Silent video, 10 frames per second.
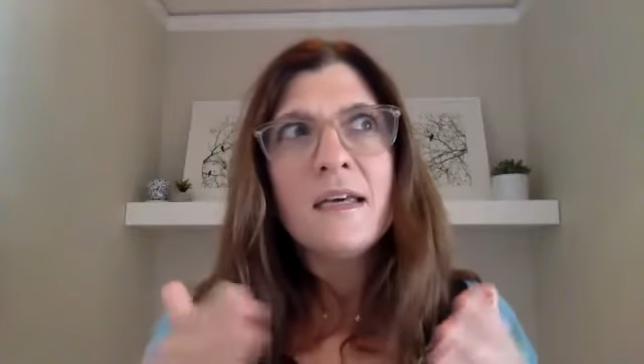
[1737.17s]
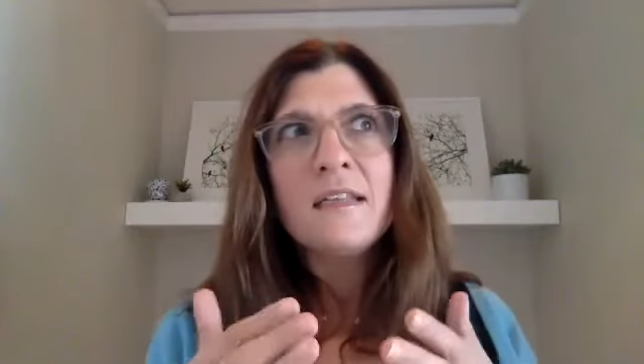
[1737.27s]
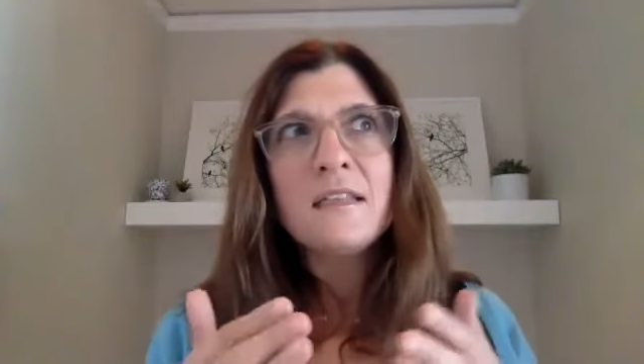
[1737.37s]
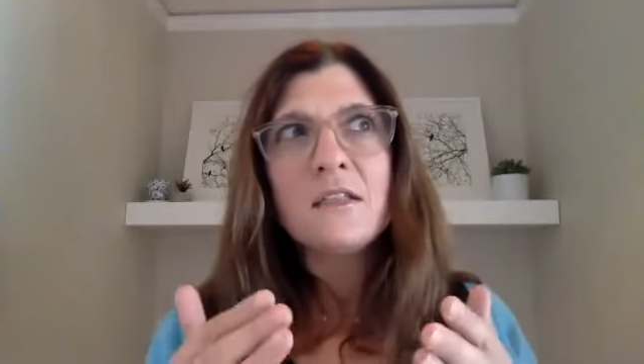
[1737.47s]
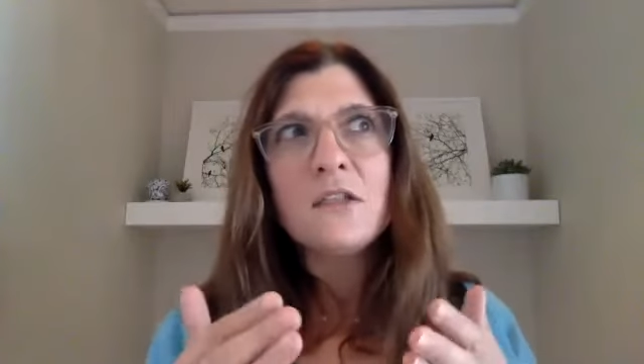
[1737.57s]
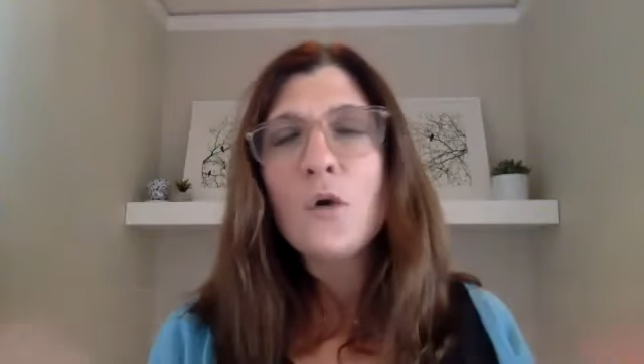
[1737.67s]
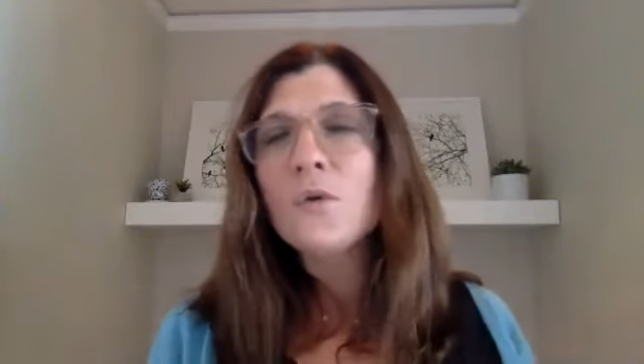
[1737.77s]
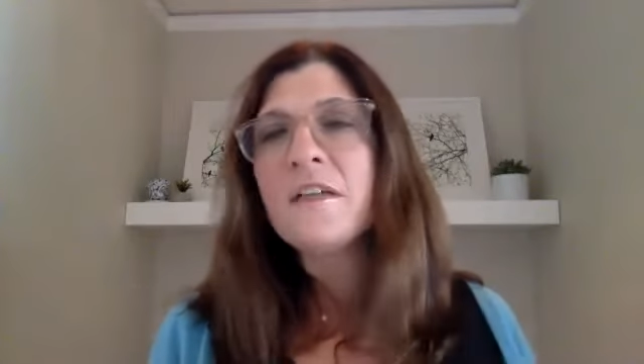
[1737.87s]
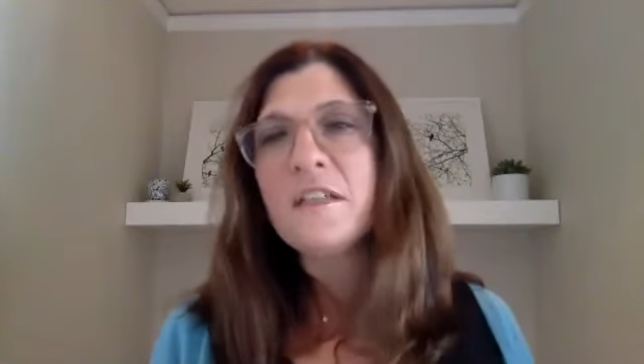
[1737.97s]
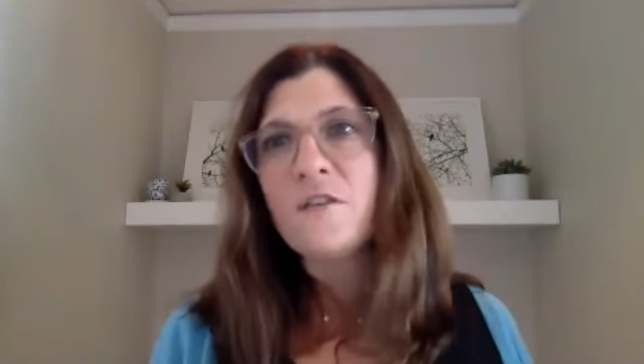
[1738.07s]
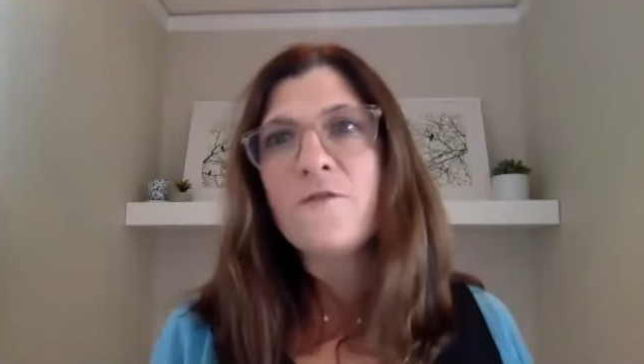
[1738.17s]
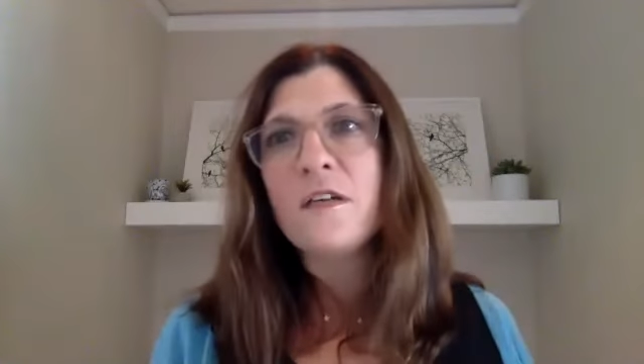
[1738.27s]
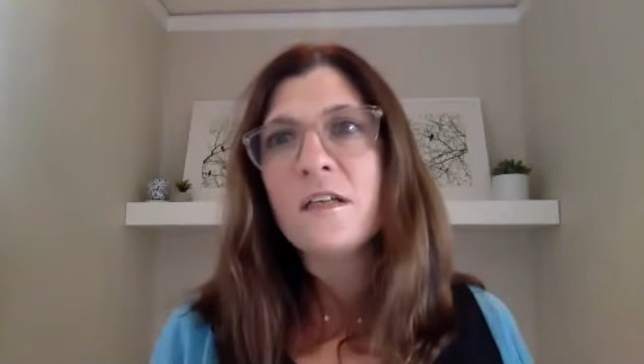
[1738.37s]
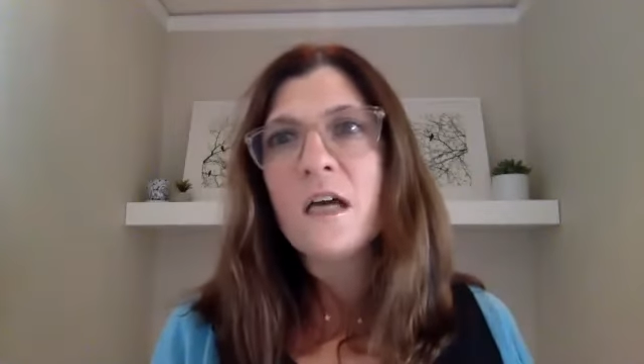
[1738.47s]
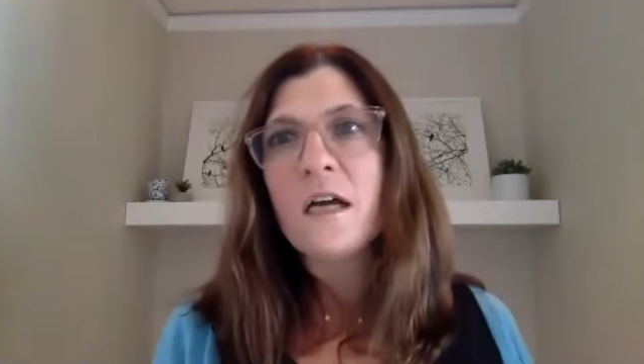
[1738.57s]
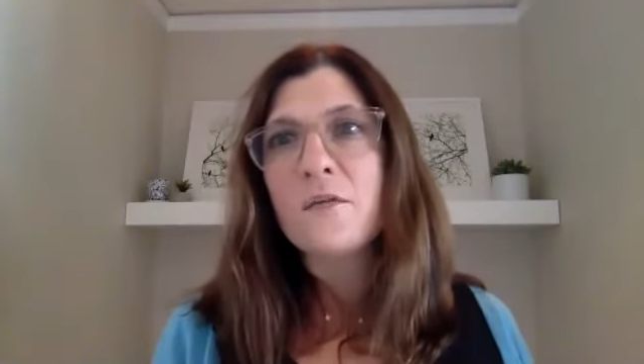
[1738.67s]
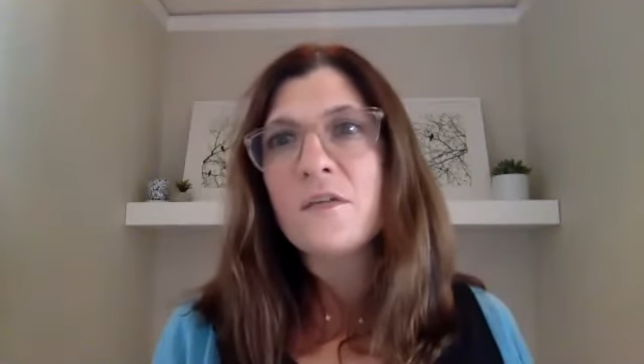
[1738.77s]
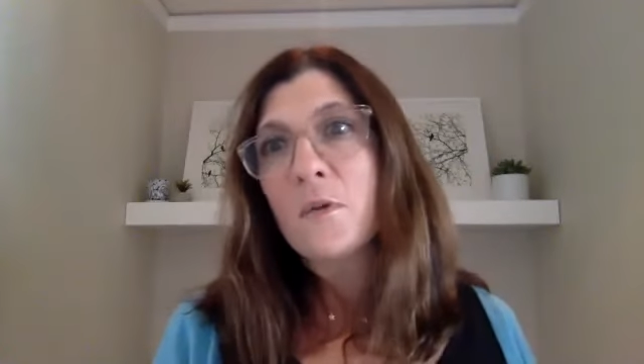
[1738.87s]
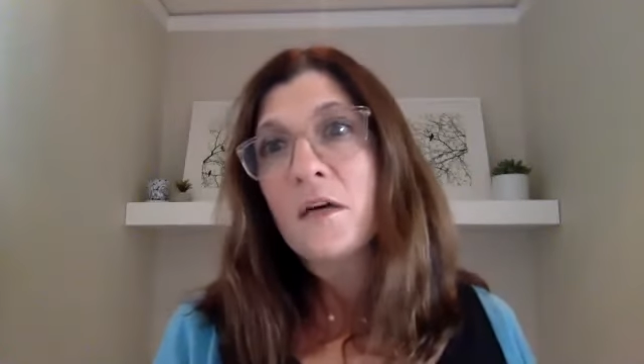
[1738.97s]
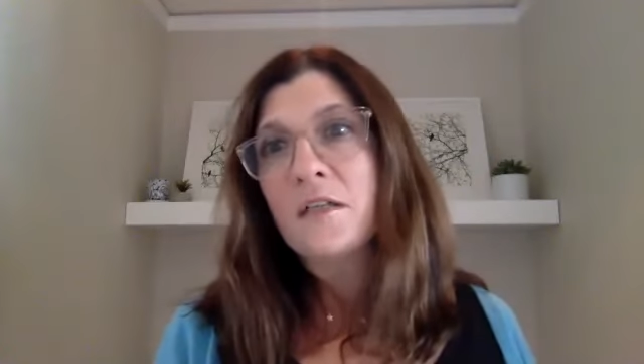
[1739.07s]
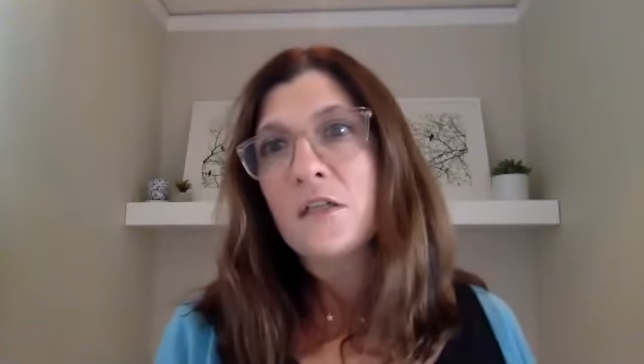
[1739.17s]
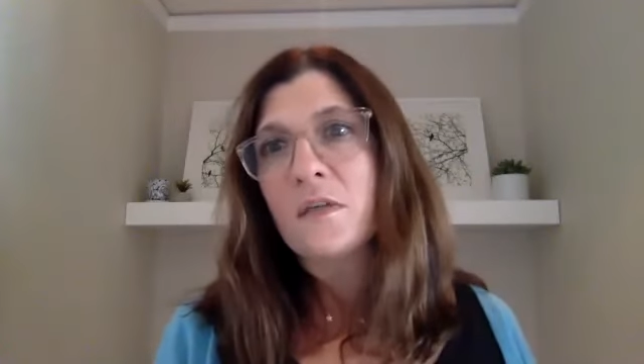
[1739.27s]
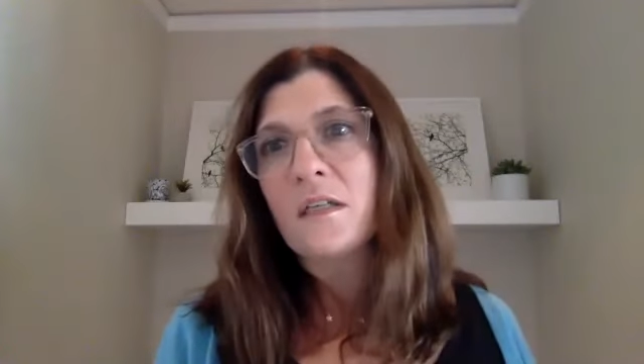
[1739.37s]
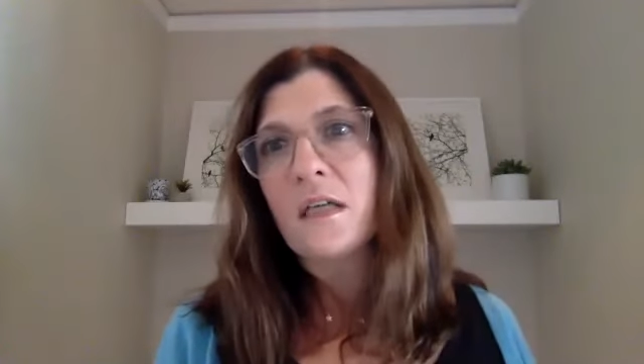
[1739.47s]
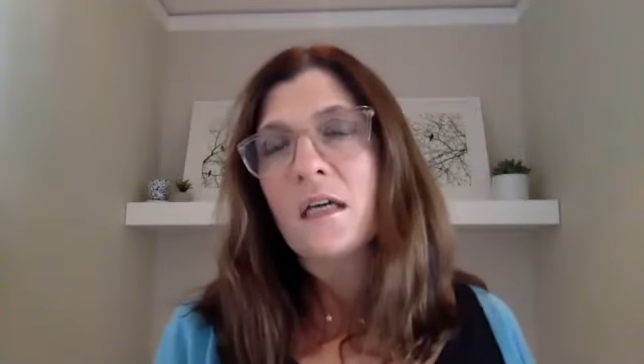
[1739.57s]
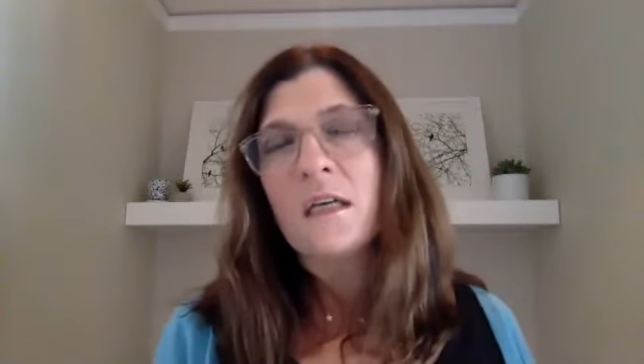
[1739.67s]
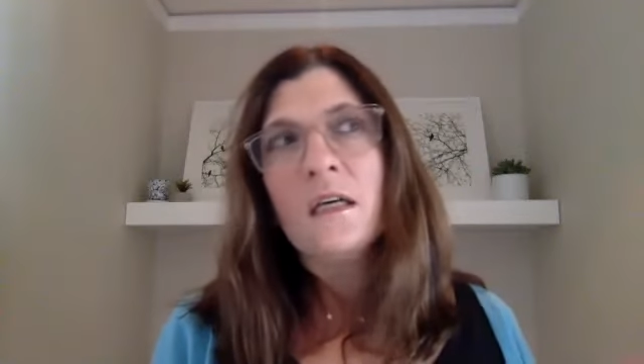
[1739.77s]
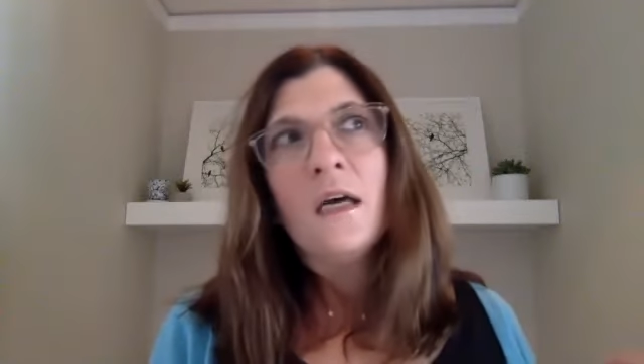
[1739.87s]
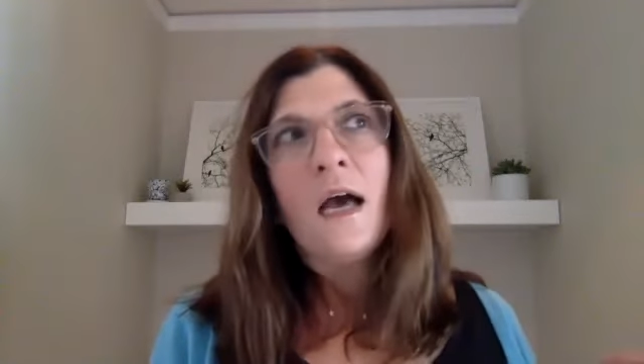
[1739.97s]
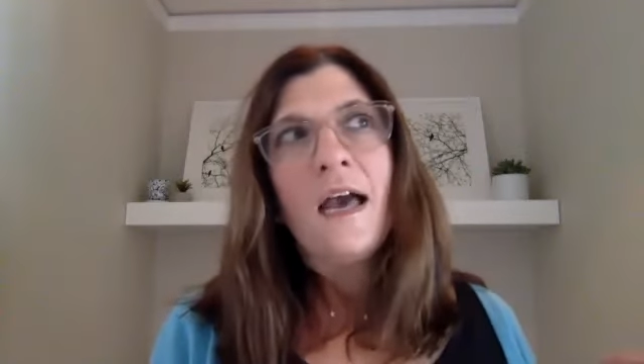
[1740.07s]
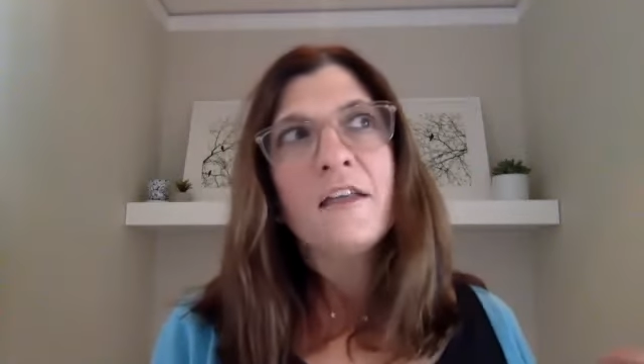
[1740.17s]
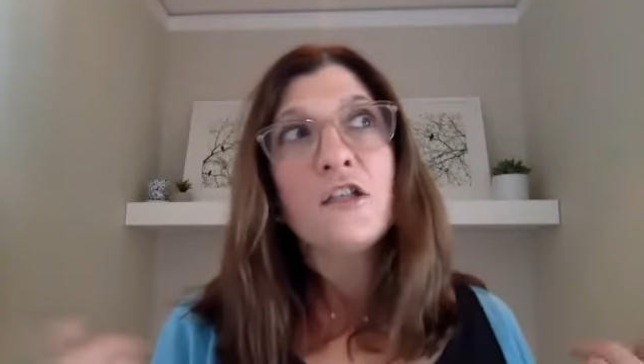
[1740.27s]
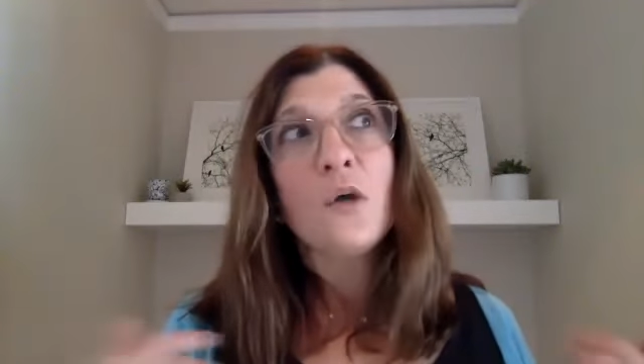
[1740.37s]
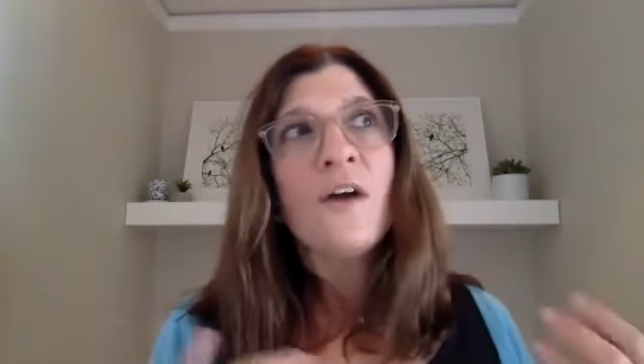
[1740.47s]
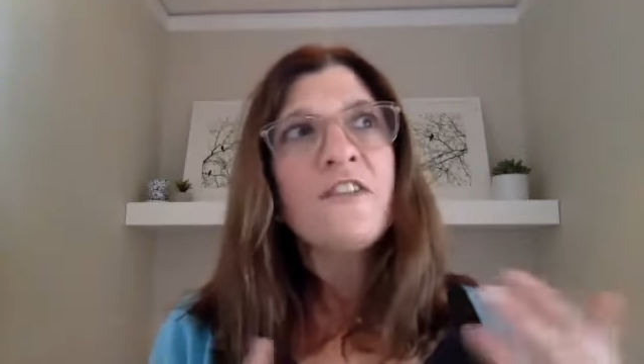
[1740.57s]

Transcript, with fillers: it's a totally different kind of response you can get. And so,